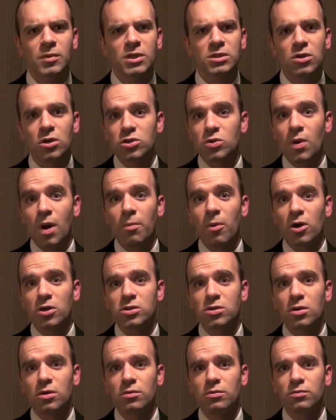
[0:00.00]
The social web
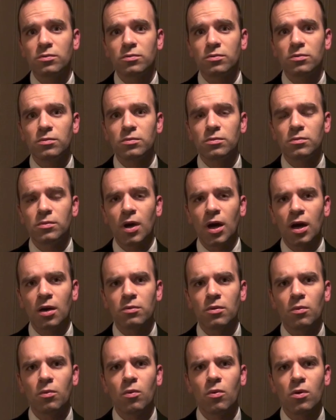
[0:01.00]
also
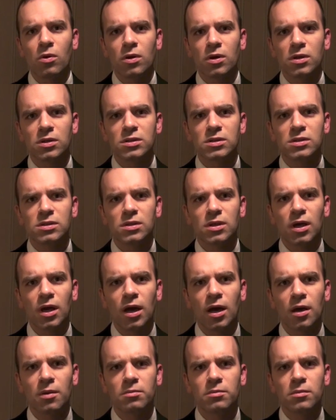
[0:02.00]
rewards
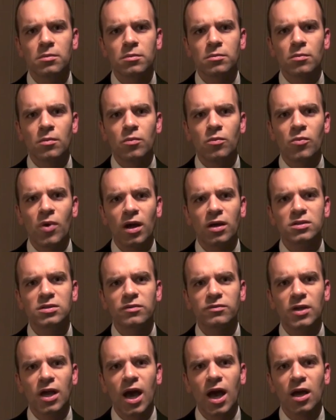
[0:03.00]

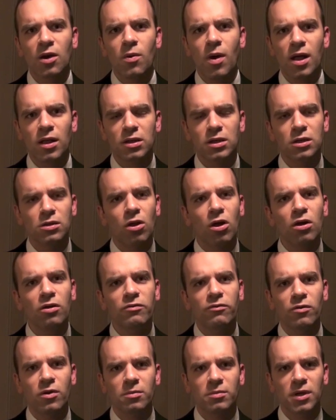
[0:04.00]
relatively high-quality
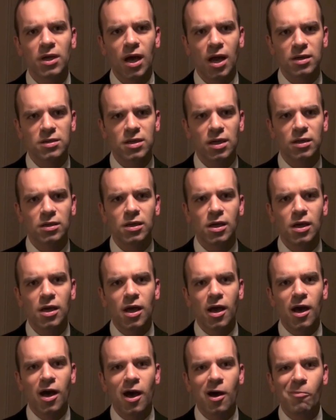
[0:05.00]
long-form content.
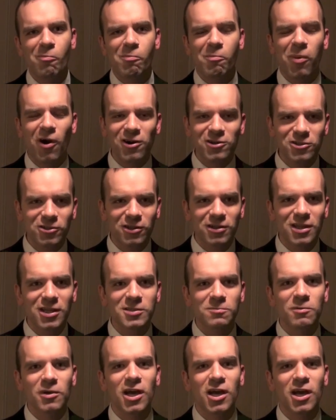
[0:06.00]
Partially that's